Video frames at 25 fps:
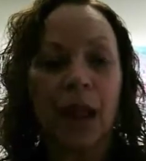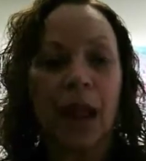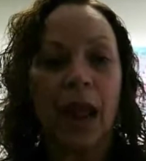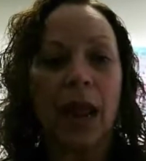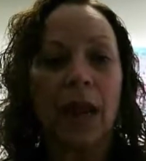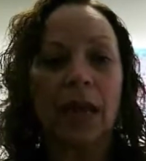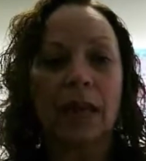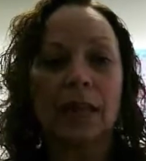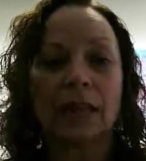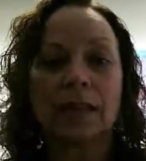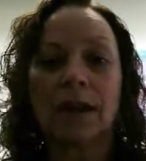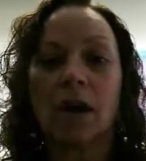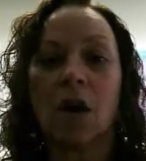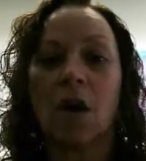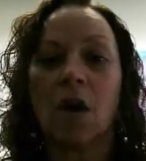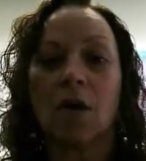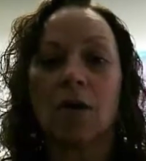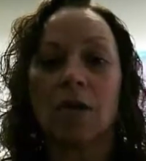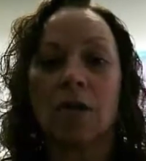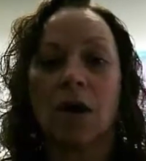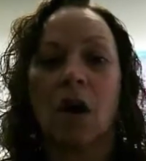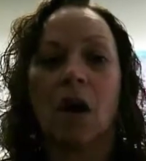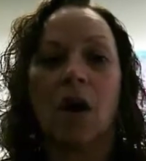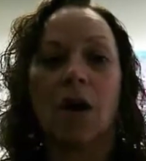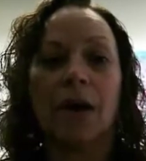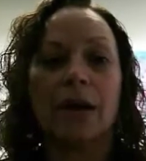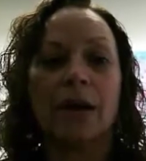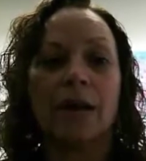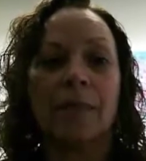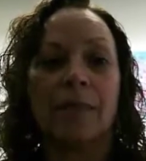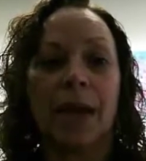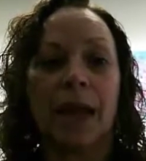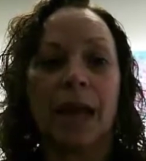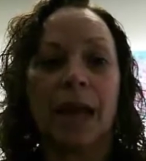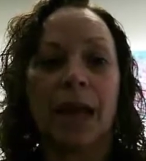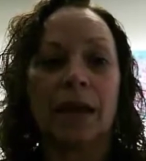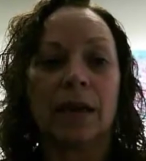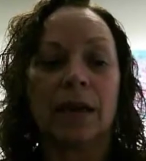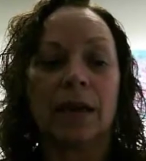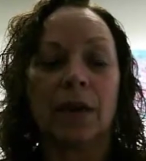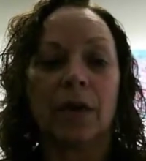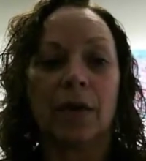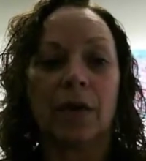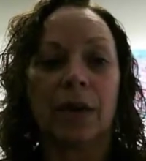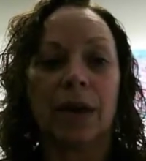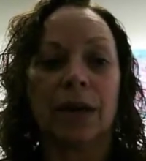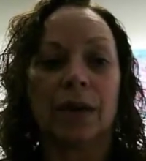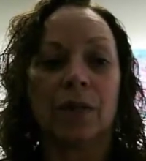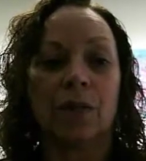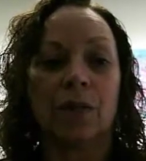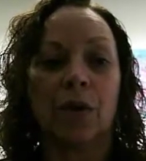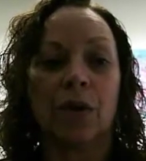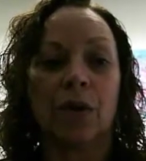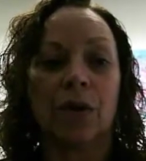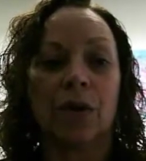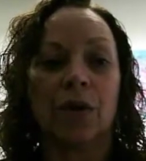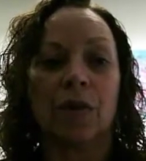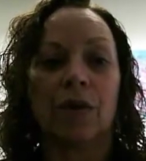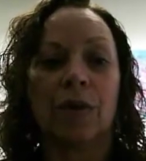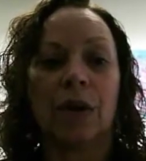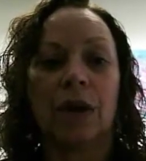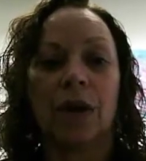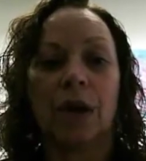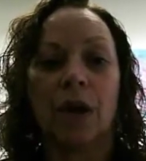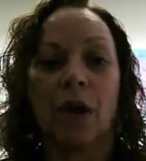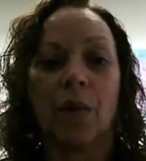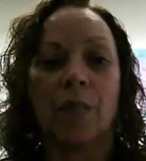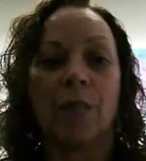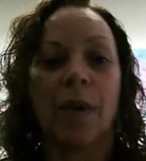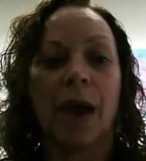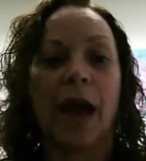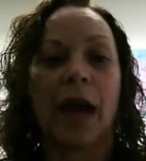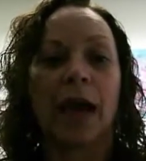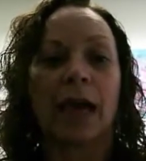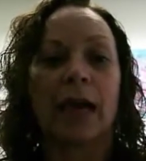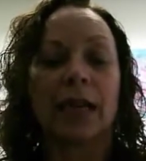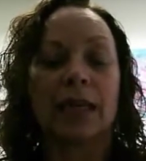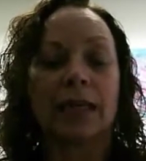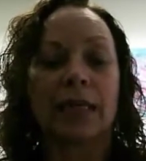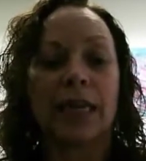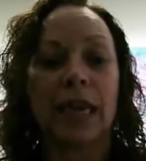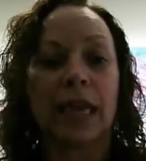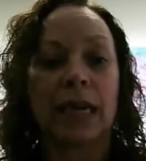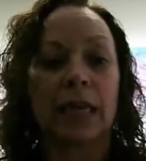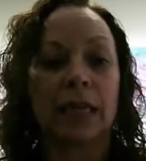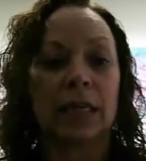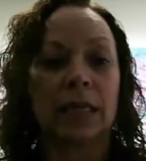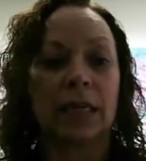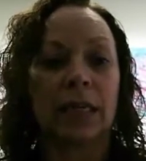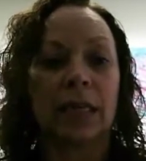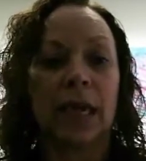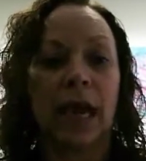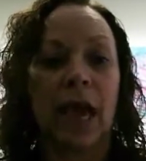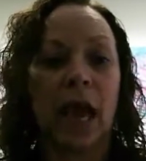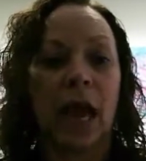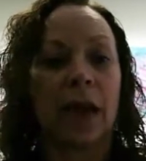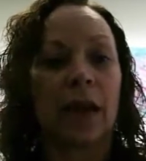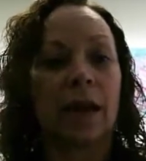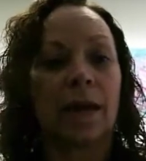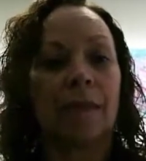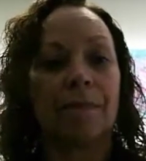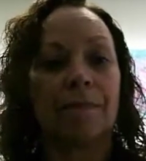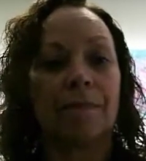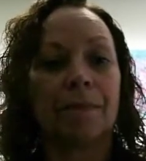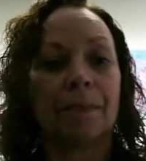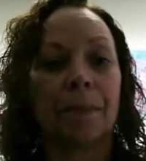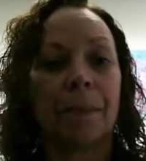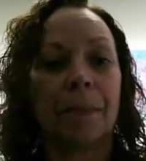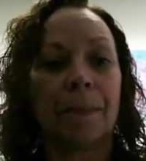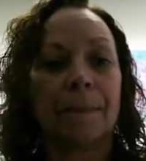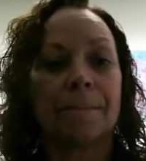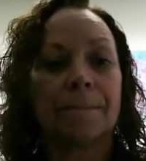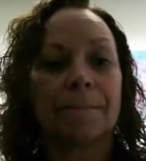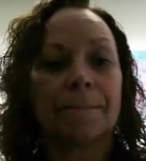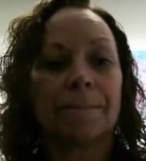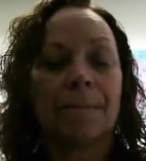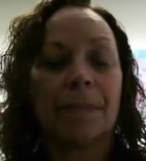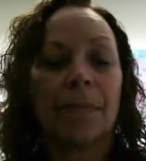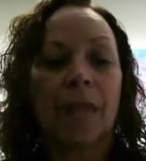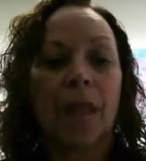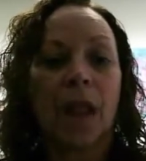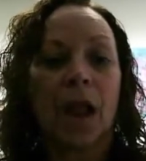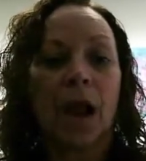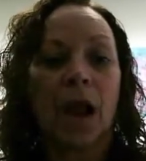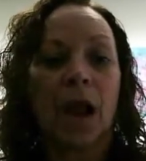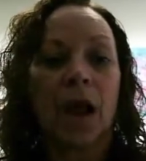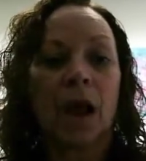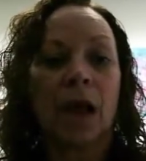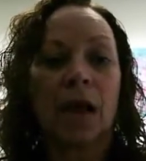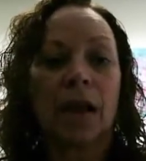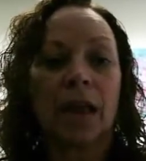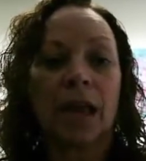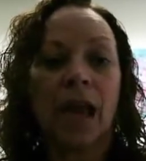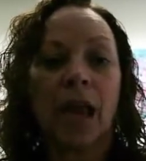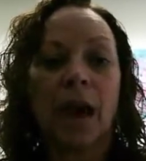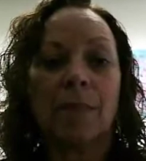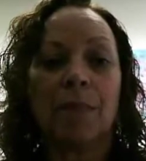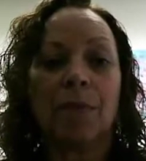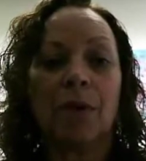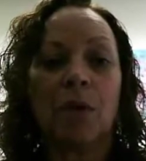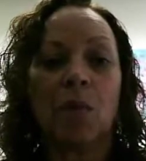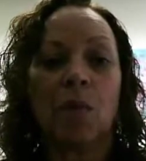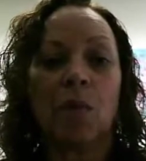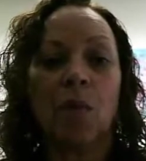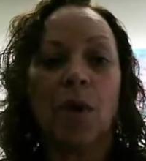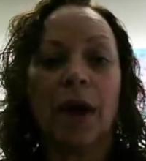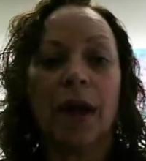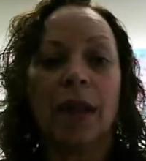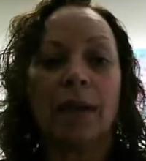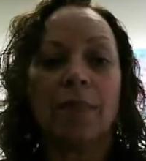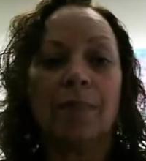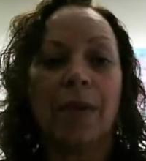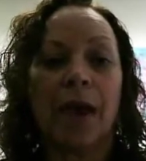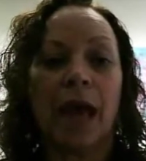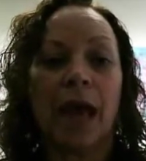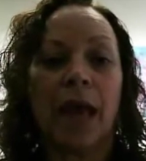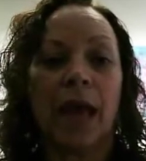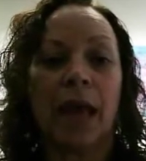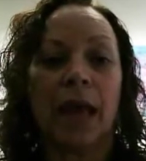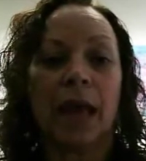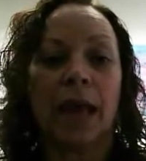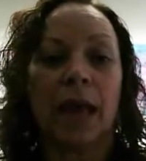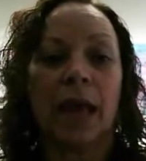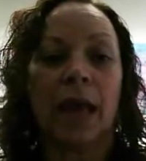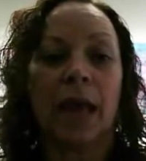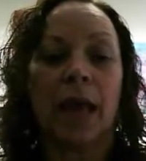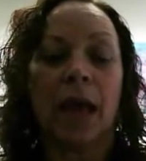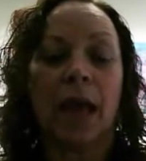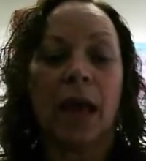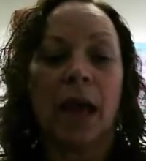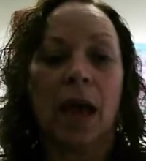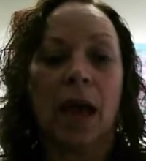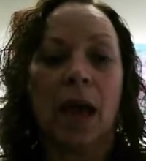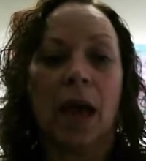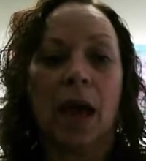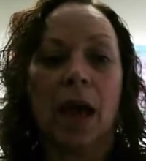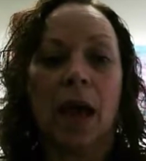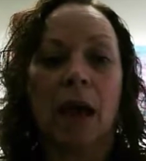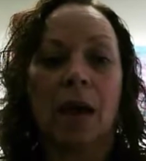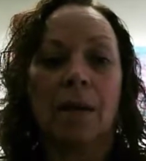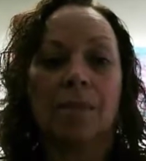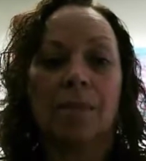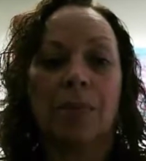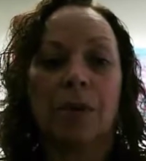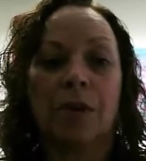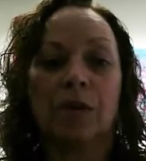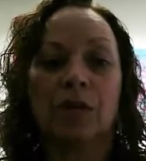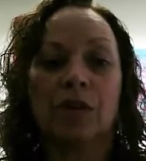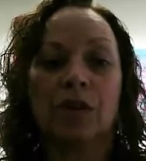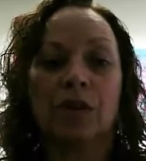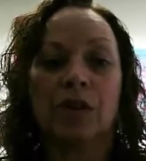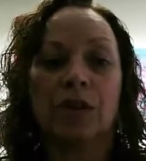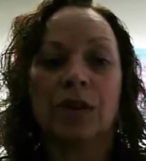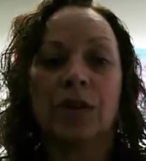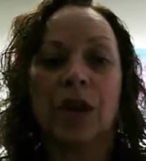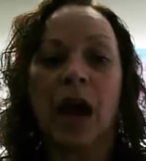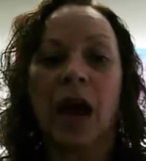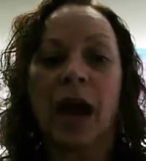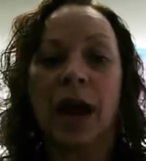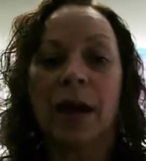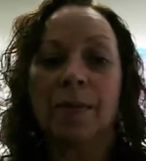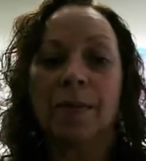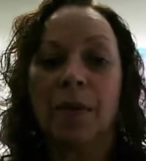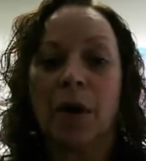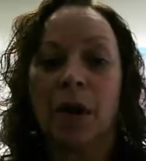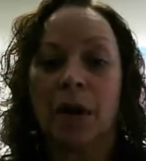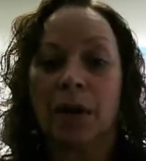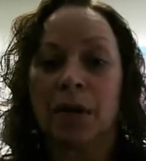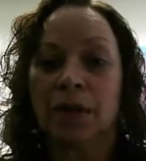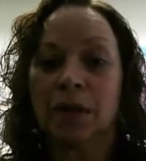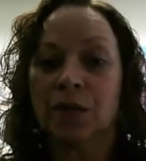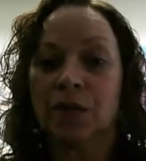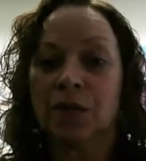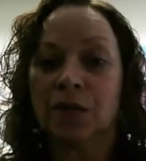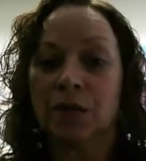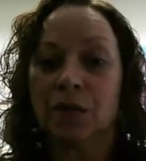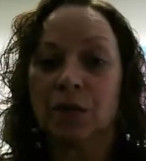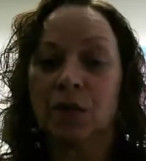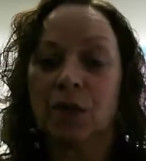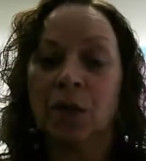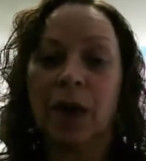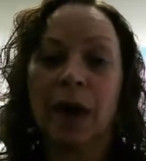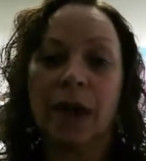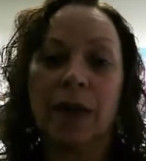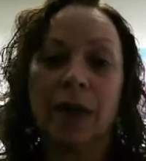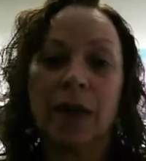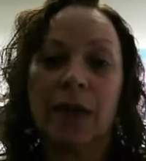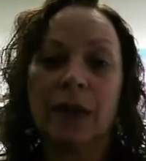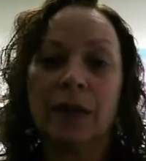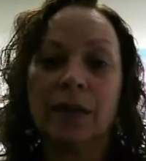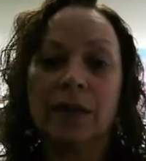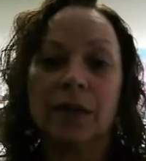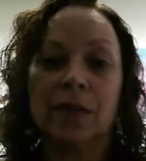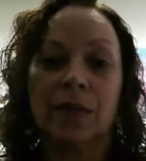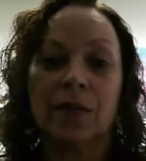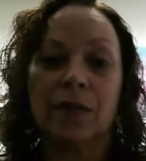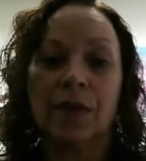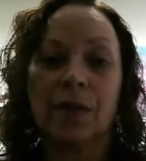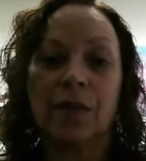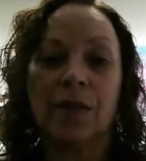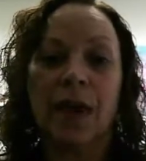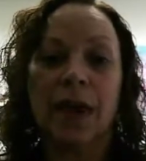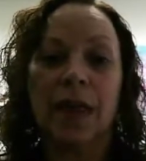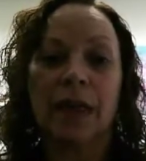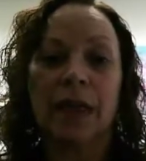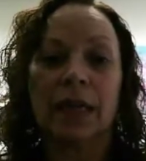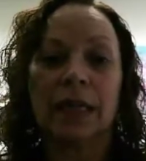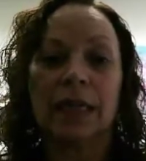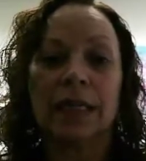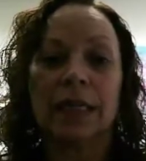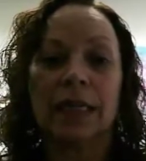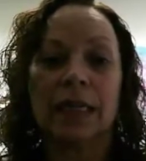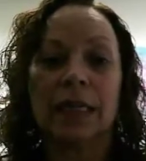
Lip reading: And it's called on-demand learning, where you can go back and take a look at it. Capital One Bank purchased iPods for trainees so that they could